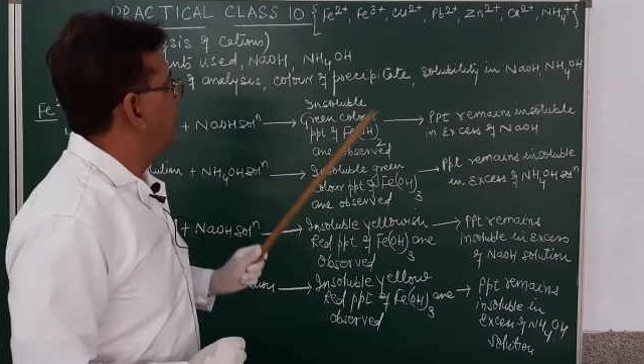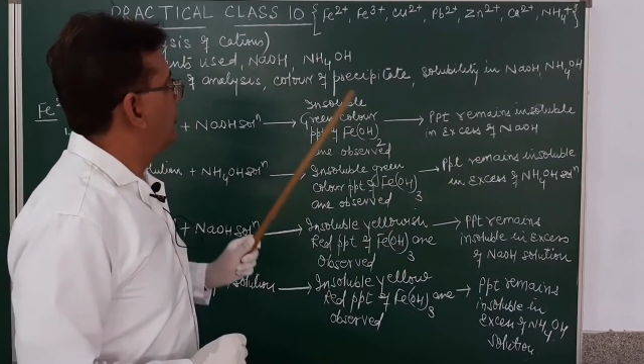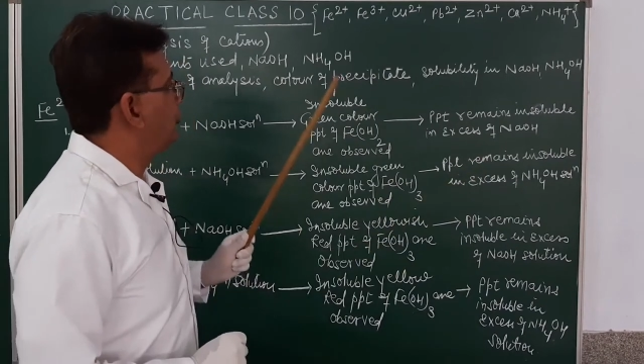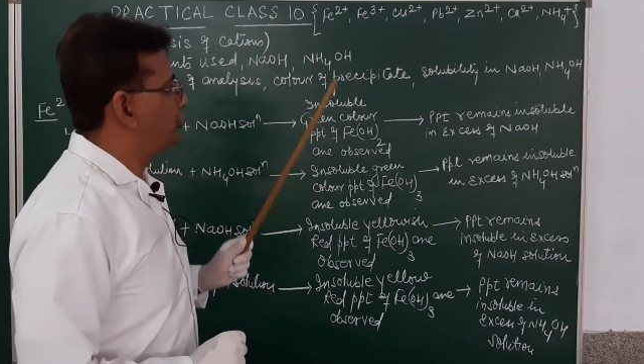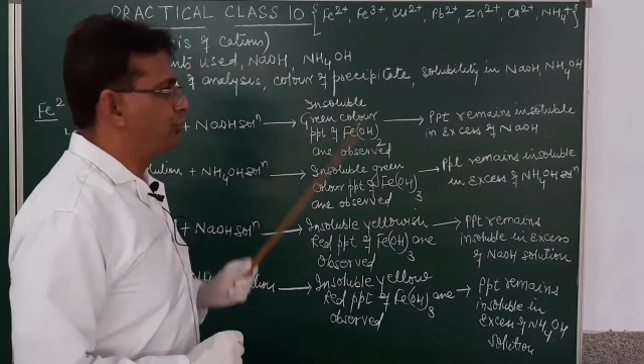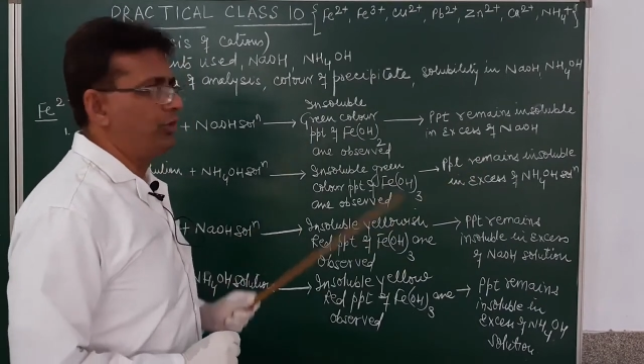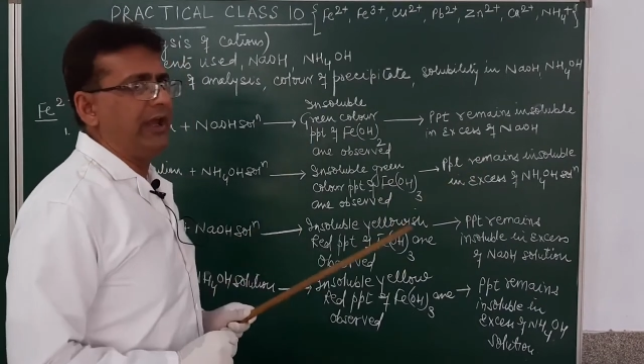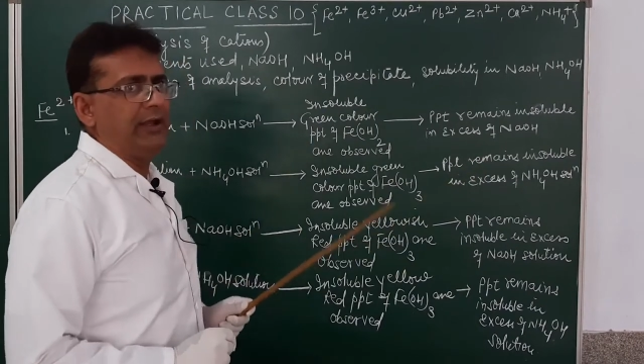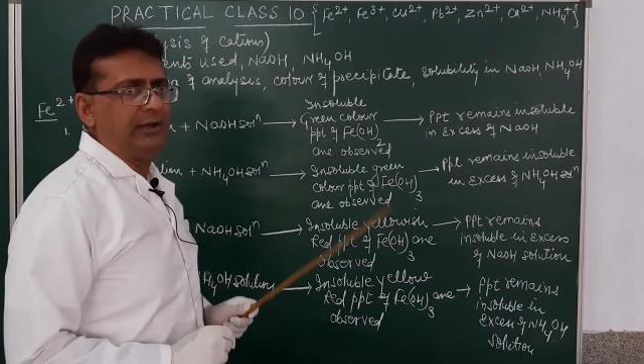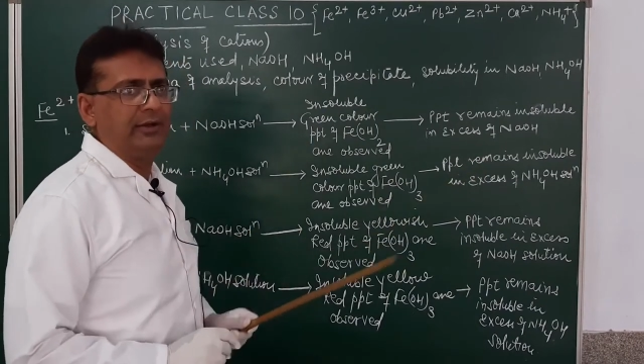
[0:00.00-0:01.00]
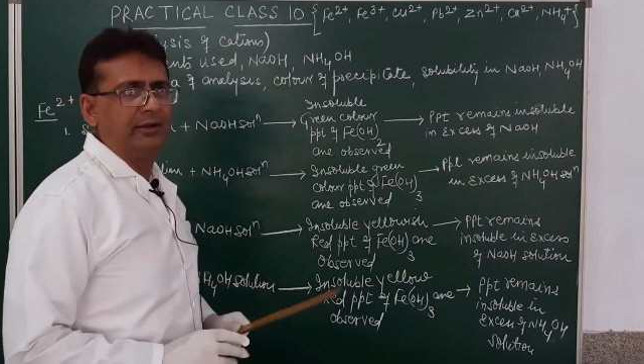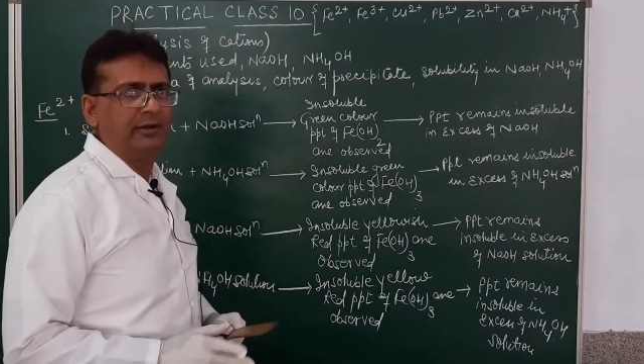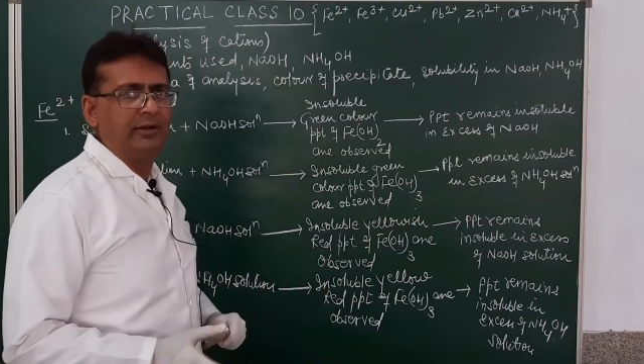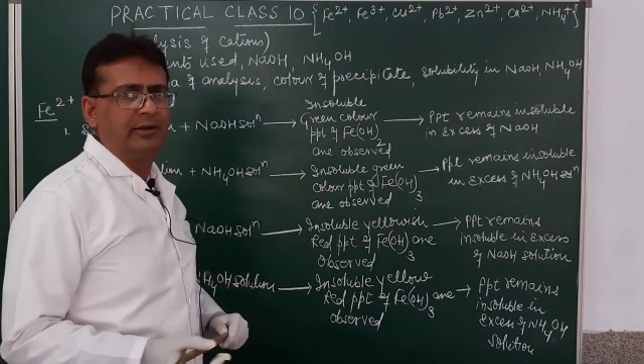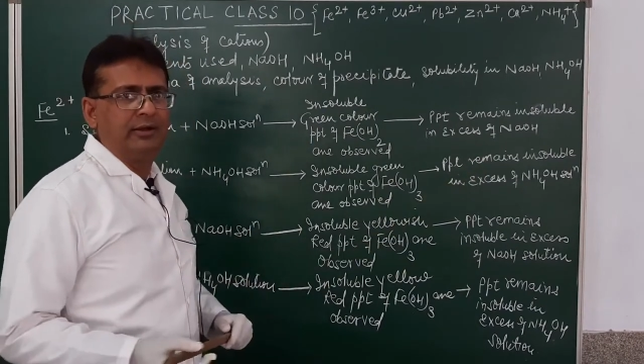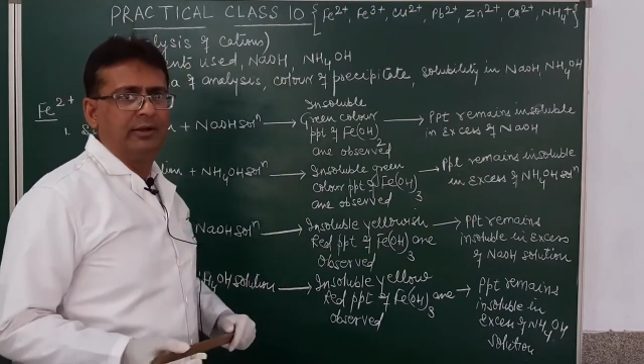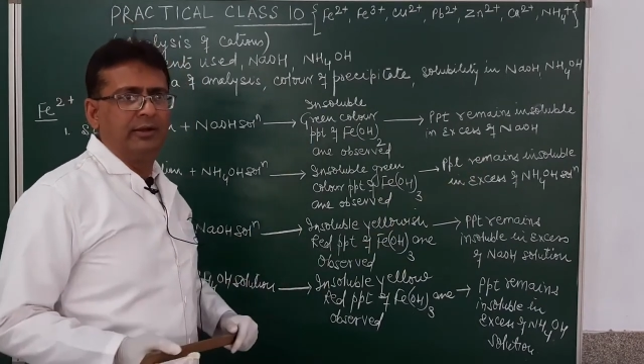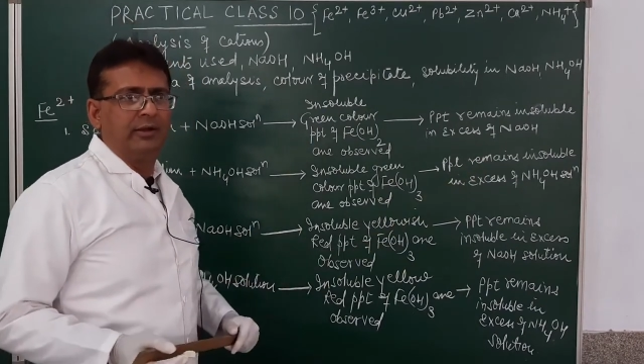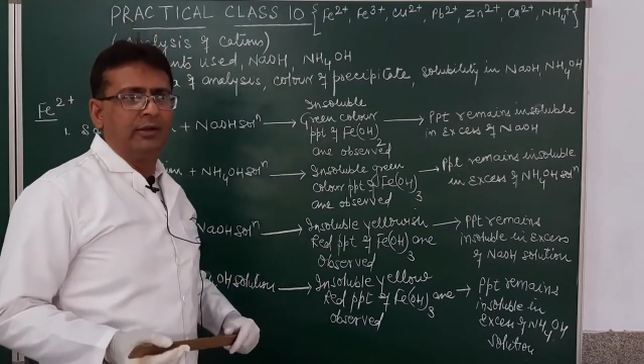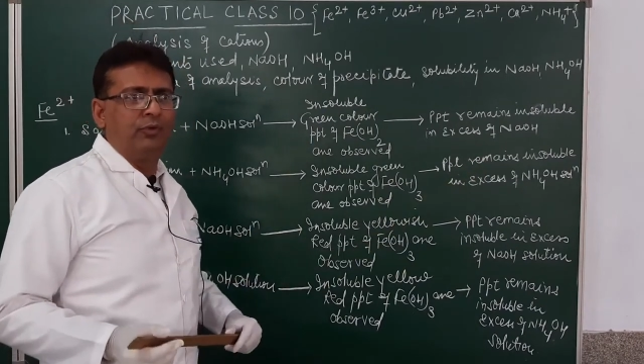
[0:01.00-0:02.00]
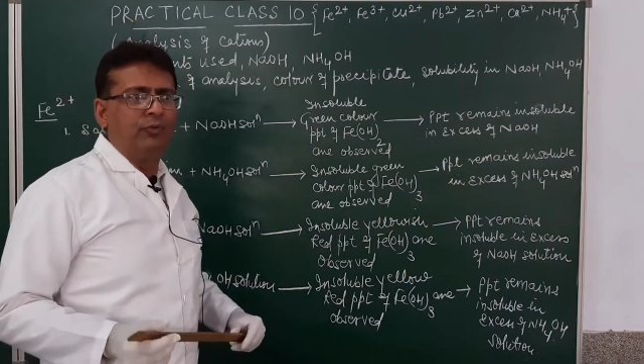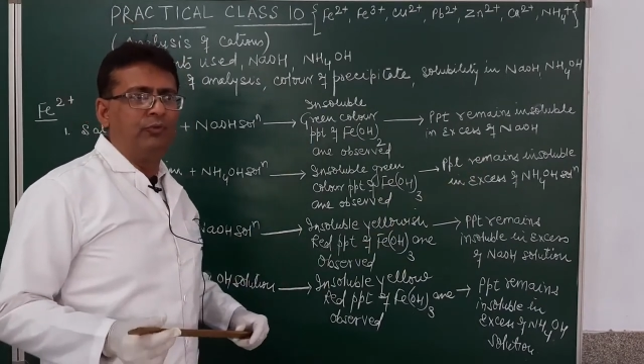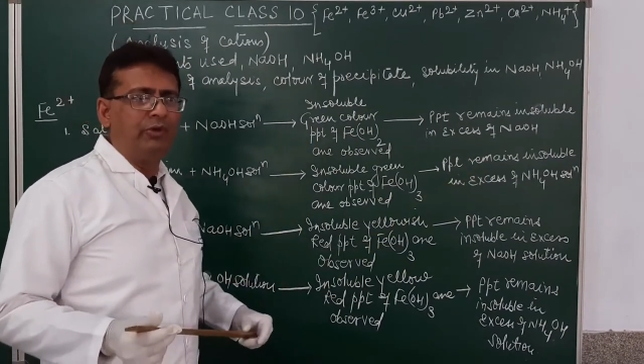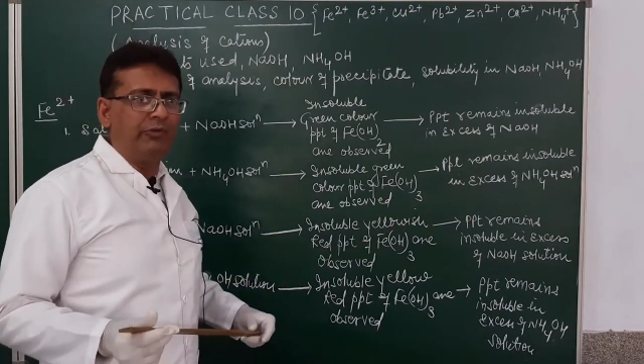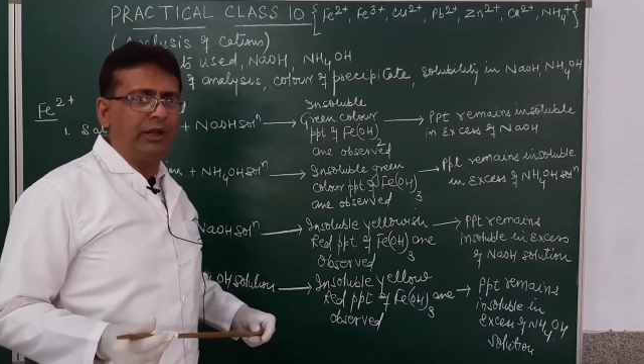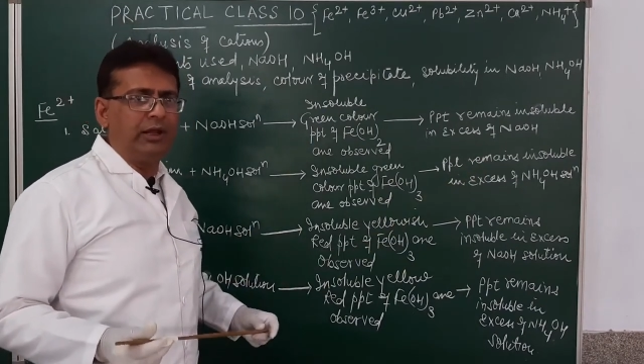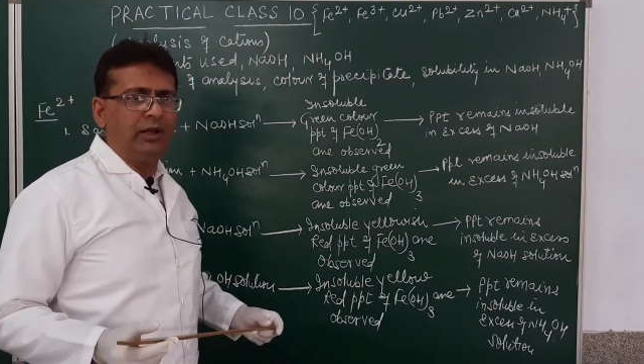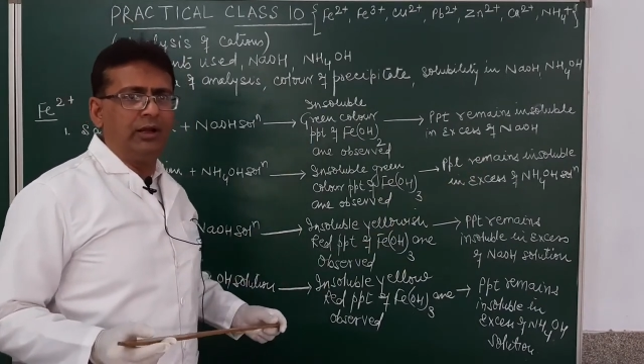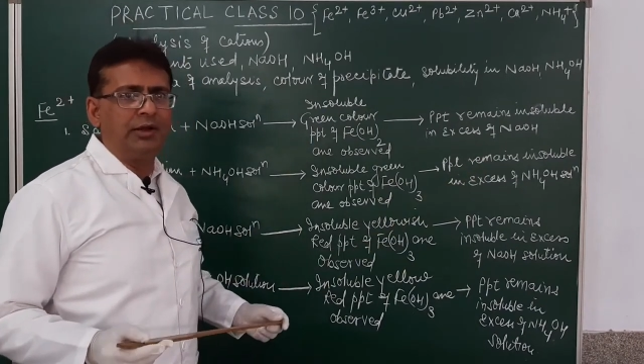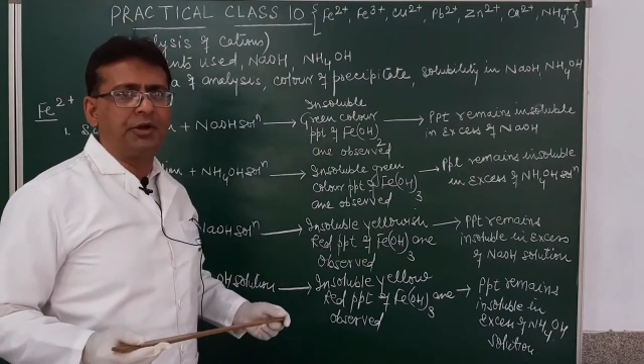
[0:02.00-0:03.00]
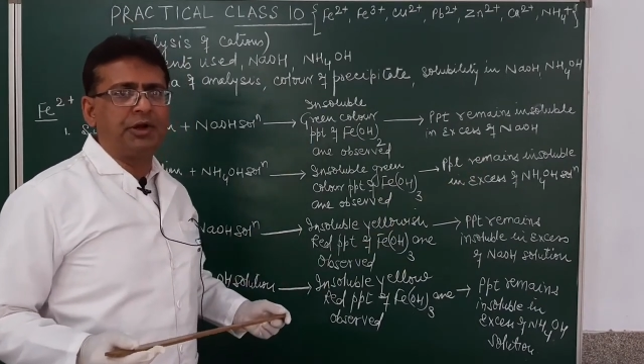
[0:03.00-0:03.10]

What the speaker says: So today we will